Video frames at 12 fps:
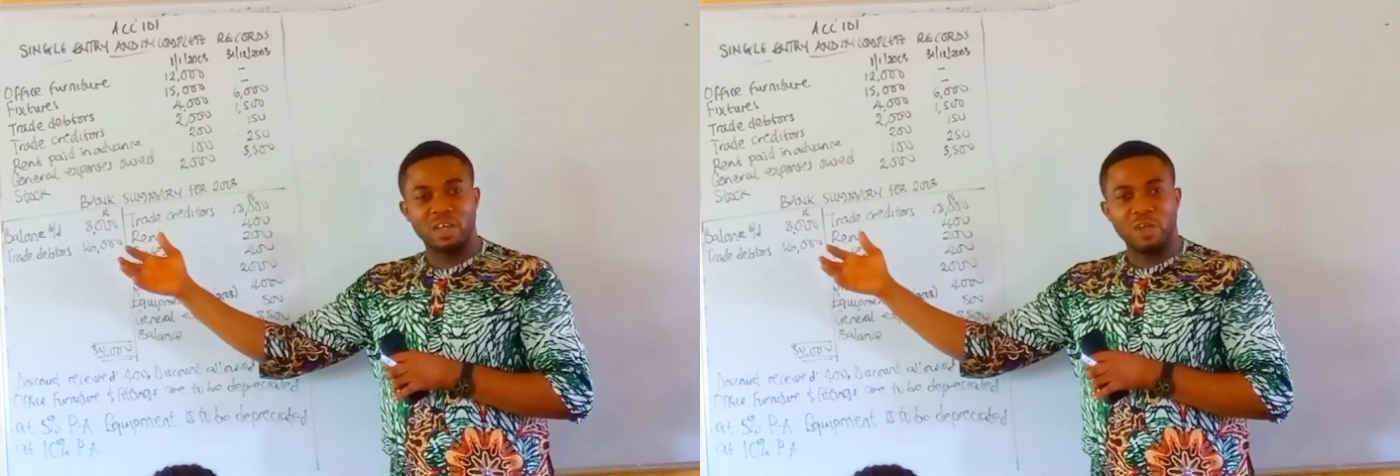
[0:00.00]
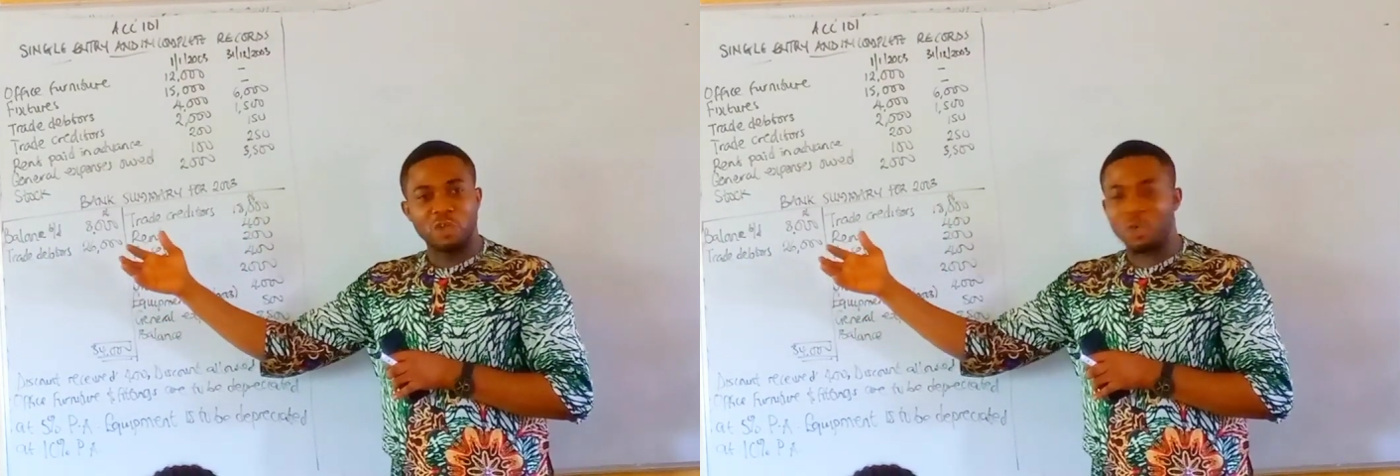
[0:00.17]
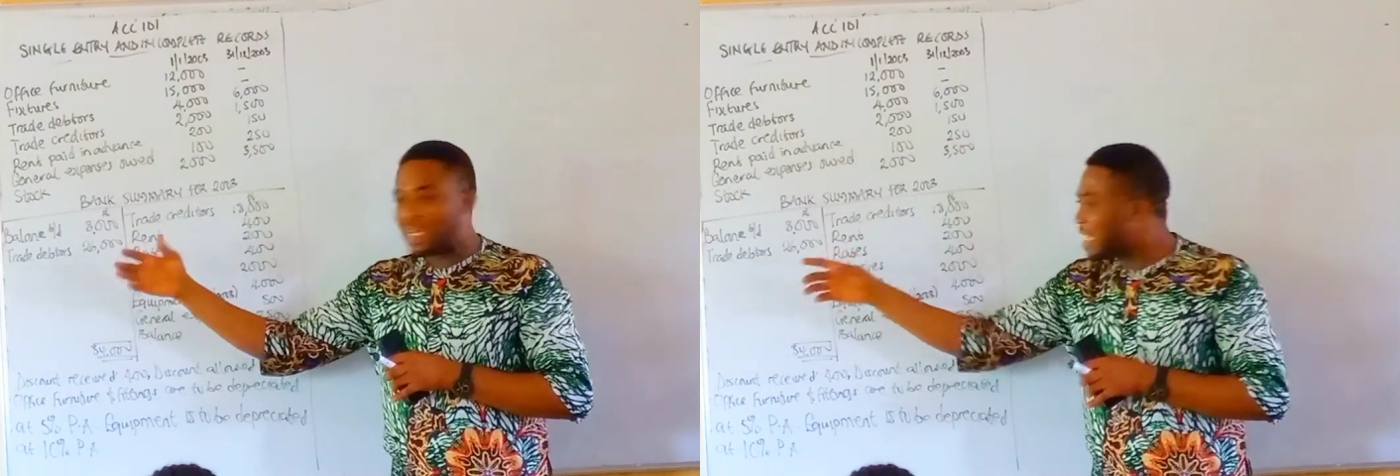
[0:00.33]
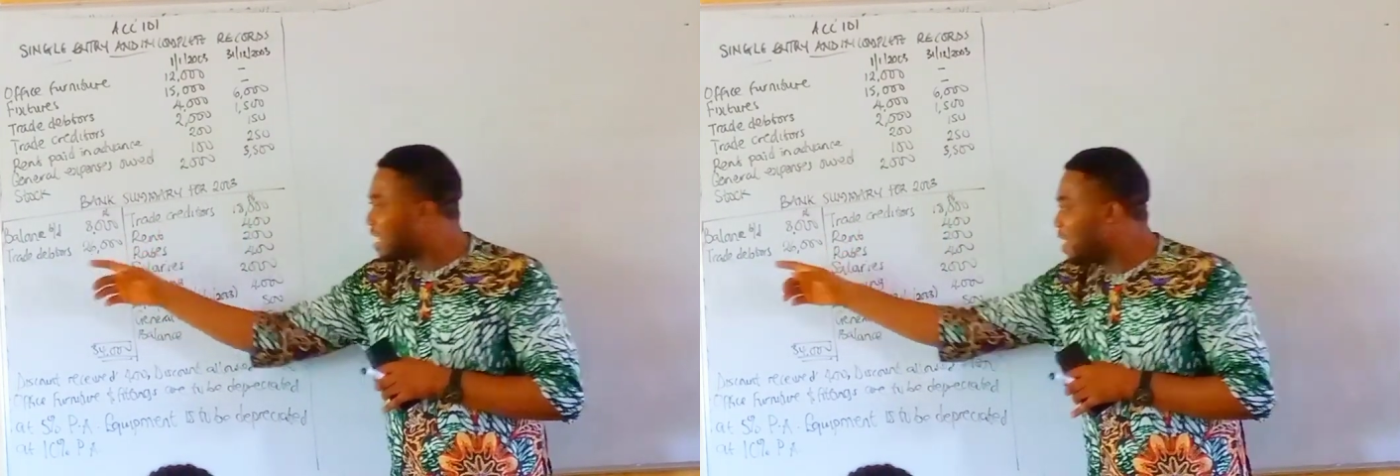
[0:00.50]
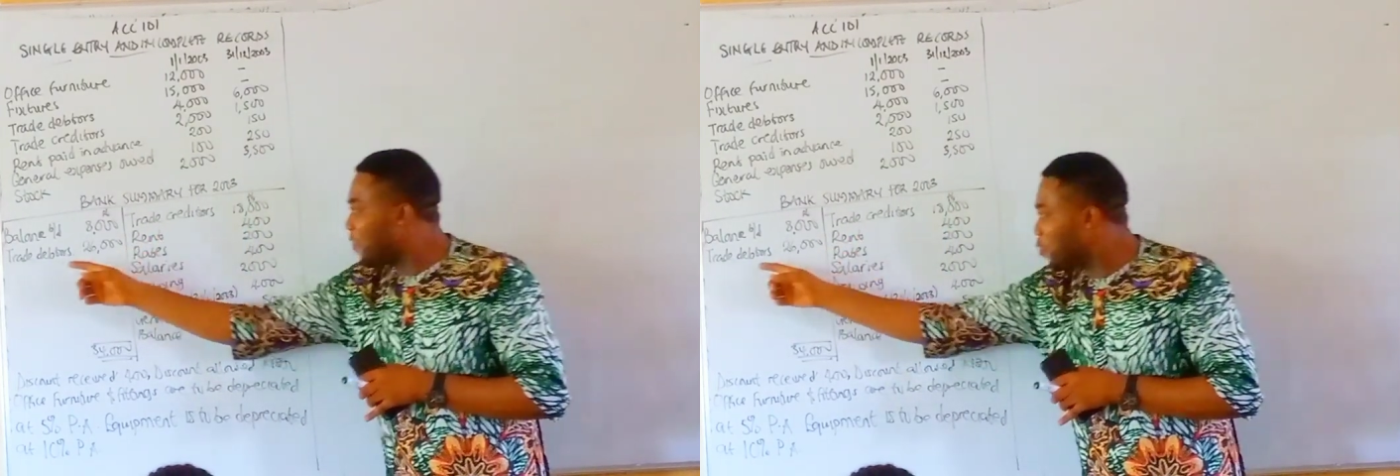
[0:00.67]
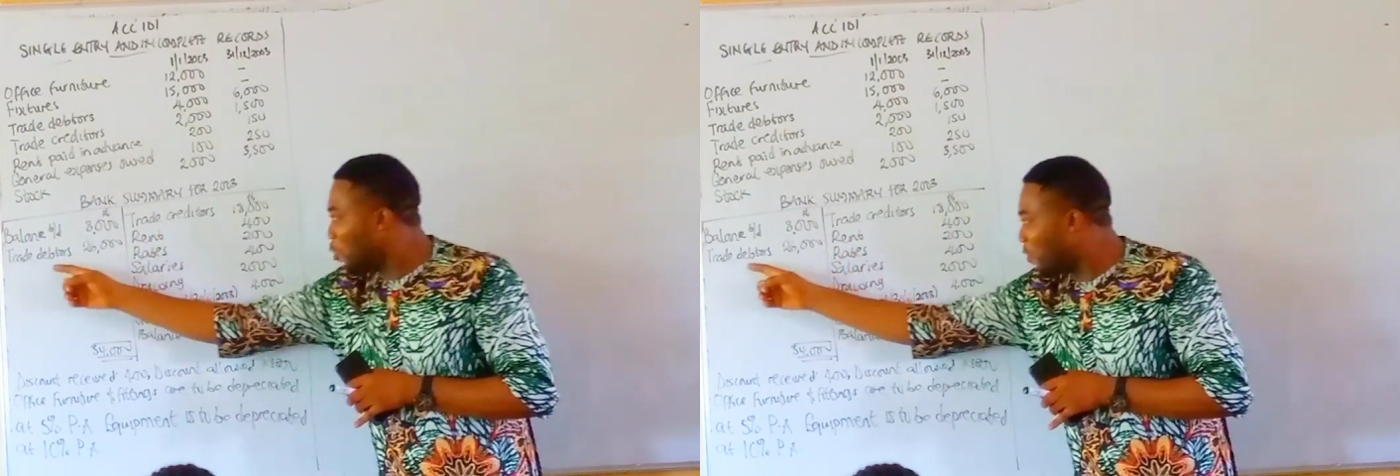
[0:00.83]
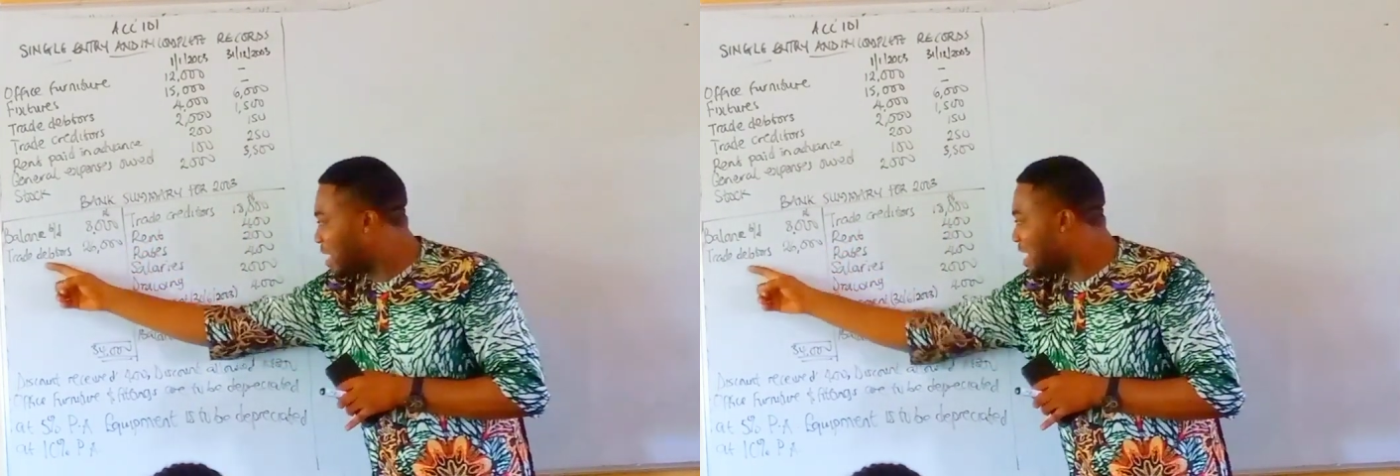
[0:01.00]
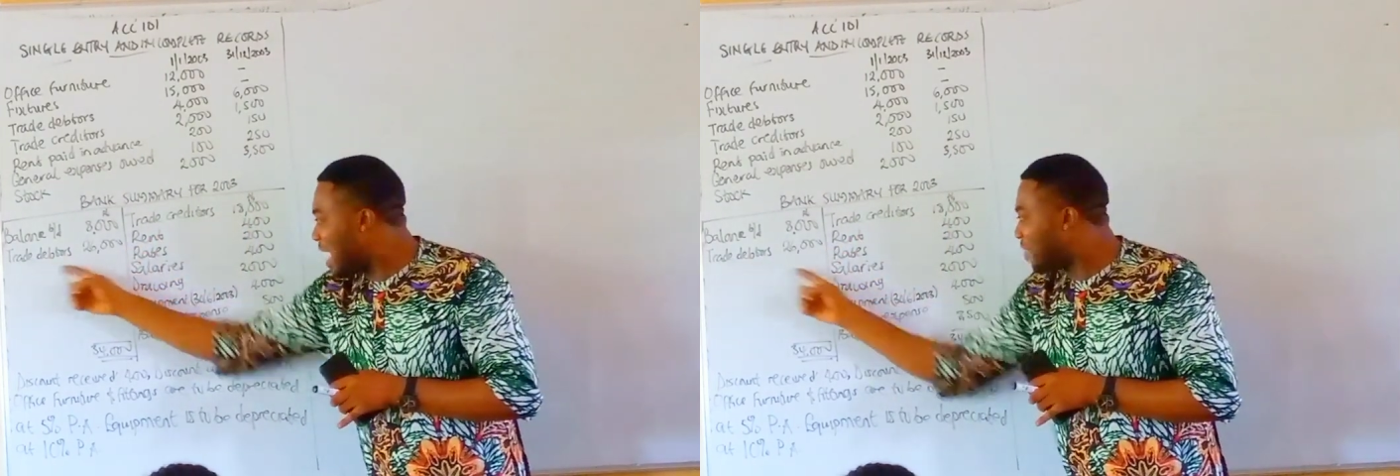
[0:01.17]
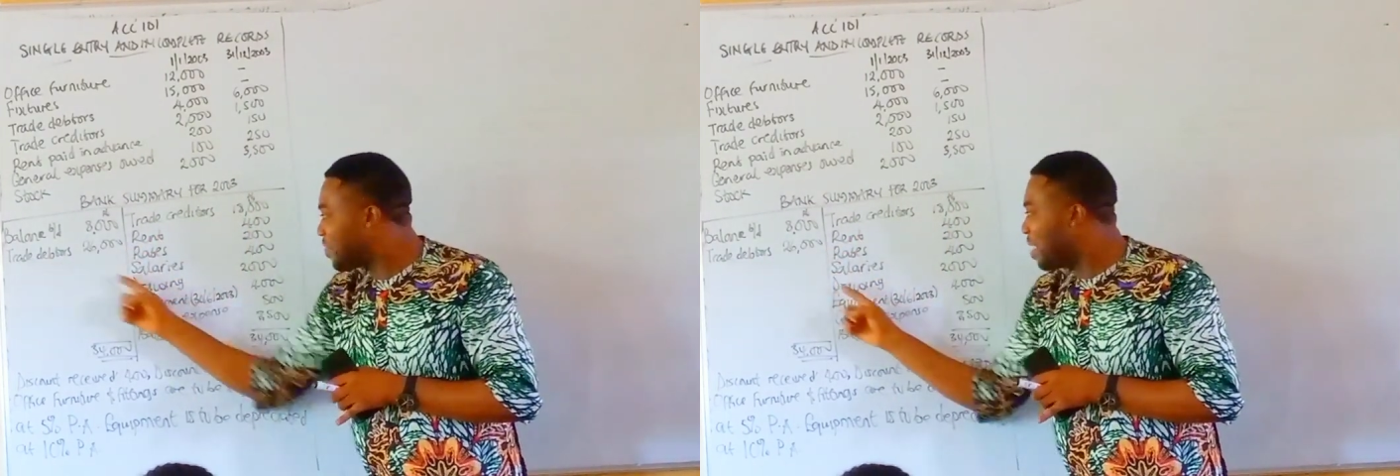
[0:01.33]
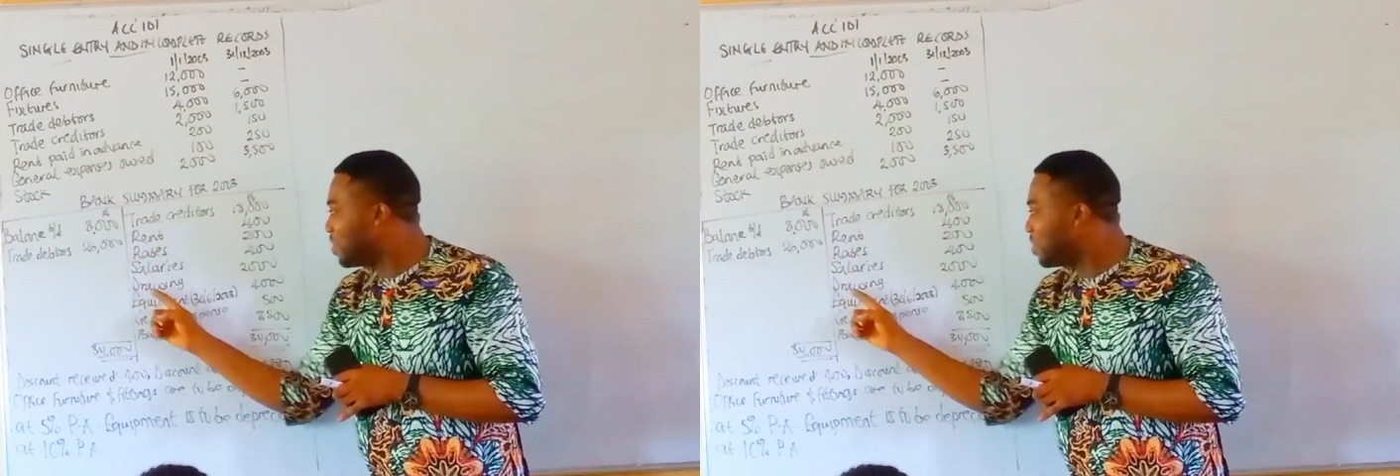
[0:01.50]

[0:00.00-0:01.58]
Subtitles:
So I said if you already have them